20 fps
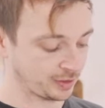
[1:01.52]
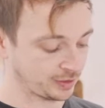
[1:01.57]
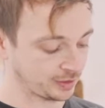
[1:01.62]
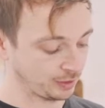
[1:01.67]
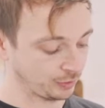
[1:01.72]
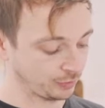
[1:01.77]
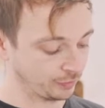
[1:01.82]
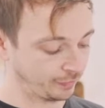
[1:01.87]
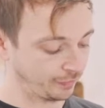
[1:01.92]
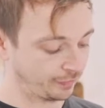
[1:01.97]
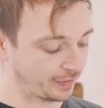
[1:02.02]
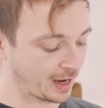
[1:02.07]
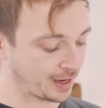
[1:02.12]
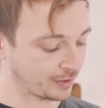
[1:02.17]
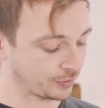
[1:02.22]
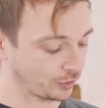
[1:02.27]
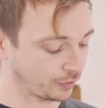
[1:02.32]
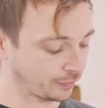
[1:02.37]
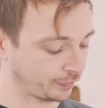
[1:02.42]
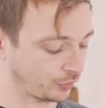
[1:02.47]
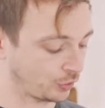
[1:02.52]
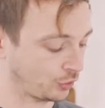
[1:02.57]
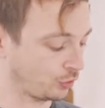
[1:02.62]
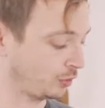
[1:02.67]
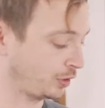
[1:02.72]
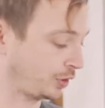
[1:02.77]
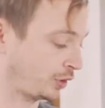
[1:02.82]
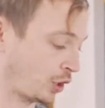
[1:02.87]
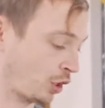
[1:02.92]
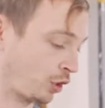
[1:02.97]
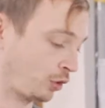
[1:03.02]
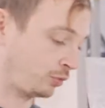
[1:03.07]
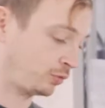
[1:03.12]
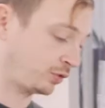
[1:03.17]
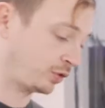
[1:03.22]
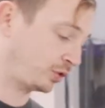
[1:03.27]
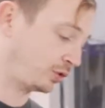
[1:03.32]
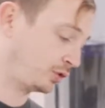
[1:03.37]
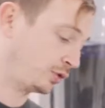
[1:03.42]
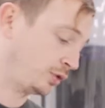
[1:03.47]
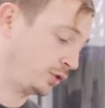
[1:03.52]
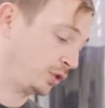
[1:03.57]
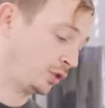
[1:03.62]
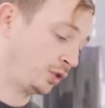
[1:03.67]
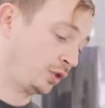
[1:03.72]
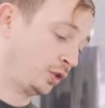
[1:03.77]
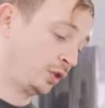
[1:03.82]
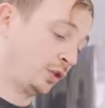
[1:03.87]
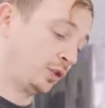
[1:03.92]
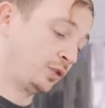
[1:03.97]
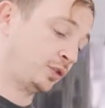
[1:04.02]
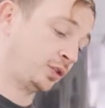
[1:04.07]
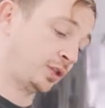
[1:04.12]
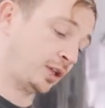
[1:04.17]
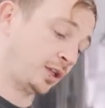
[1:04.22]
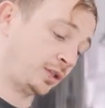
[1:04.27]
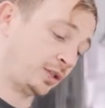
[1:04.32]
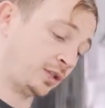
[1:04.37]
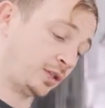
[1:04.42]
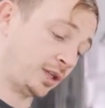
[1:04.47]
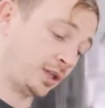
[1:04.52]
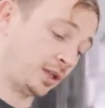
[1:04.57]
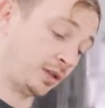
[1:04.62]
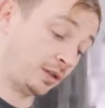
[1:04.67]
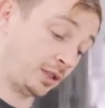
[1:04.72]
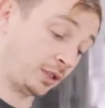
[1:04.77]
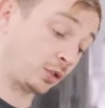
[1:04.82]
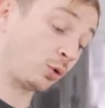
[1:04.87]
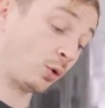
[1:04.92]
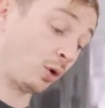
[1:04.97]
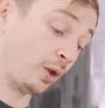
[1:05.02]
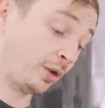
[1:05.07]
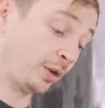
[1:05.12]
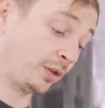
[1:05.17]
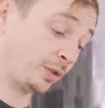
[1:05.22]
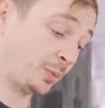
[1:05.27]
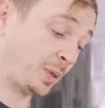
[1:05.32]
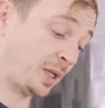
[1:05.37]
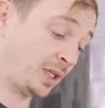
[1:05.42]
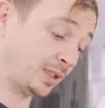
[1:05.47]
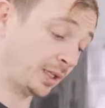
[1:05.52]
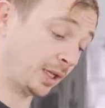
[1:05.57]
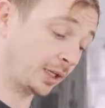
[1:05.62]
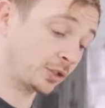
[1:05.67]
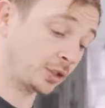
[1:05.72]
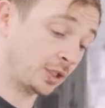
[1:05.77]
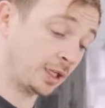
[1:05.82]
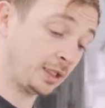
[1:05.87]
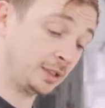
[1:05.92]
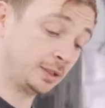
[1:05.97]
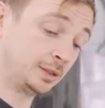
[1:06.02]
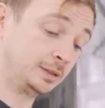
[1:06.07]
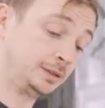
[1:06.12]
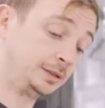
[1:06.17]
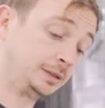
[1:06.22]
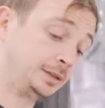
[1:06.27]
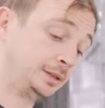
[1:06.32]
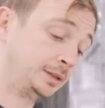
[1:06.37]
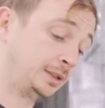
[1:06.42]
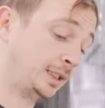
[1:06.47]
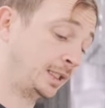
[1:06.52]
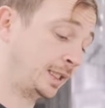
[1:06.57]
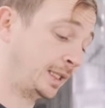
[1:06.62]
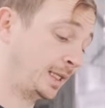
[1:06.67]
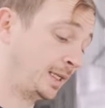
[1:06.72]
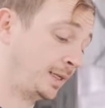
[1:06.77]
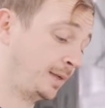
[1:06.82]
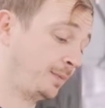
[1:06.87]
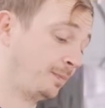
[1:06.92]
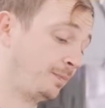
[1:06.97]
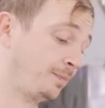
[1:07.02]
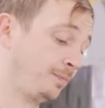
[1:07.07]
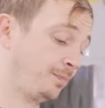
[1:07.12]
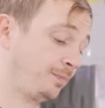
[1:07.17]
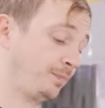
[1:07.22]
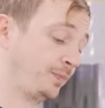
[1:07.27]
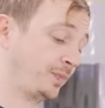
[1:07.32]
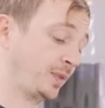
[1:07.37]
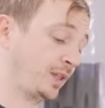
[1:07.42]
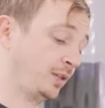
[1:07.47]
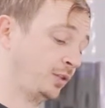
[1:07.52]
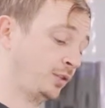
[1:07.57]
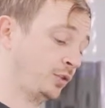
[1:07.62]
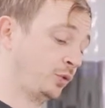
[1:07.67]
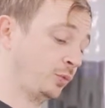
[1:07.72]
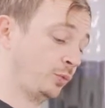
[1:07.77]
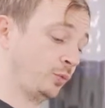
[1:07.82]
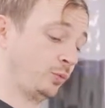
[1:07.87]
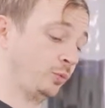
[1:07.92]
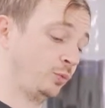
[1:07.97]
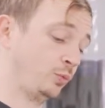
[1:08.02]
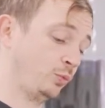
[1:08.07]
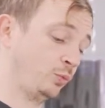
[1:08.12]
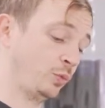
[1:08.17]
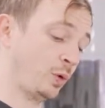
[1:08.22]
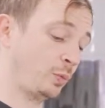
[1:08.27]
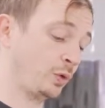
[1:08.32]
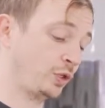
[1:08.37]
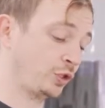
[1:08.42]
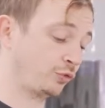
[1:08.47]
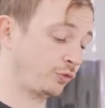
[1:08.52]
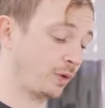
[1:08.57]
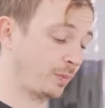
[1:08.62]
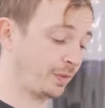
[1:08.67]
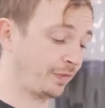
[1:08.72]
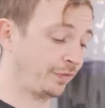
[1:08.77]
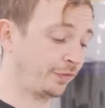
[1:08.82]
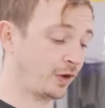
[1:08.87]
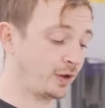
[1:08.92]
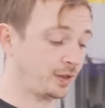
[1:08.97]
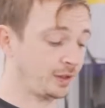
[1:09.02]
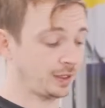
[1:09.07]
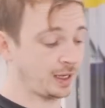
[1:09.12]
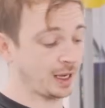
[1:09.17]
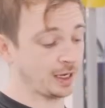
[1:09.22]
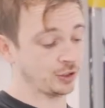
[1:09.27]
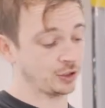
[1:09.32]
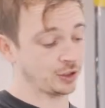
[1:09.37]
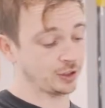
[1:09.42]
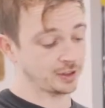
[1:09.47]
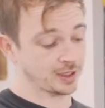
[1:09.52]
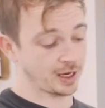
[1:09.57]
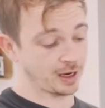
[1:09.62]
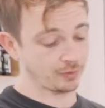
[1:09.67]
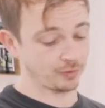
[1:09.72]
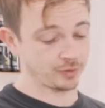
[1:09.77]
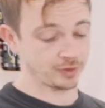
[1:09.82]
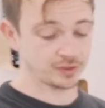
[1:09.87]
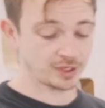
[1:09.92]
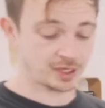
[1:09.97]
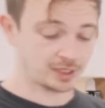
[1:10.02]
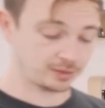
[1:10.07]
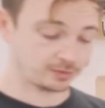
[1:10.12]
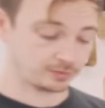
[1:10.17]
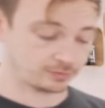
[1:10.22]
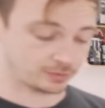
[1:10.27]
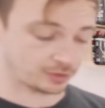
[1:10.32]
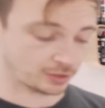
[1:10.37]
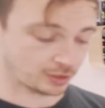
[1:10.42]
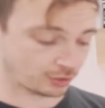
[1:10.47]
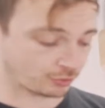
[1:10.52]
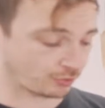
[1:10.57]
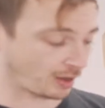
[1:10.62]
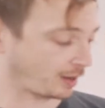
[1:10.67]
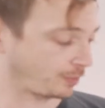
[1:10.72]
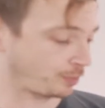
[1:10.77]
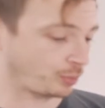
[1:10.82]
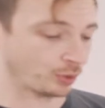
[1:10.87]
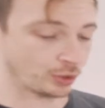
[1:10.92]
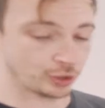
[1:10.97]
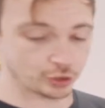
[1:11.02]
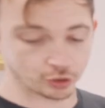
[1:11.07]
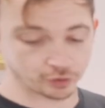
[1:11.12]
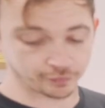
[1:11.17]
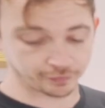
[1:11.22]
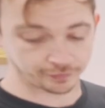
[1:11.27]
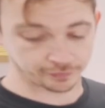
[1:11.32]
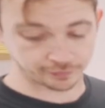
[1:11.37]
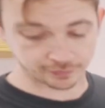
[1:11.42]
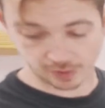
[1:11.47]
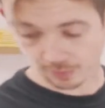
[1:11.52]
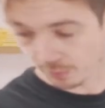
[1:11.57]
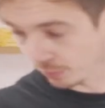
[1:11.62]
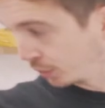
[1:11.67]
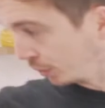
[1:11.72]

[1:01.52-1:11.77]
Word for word: this little flattened off coolant hose. That's, a uh, that's quite a nice piece actually um, when we strip the front of the engine down and take the crank pulley off and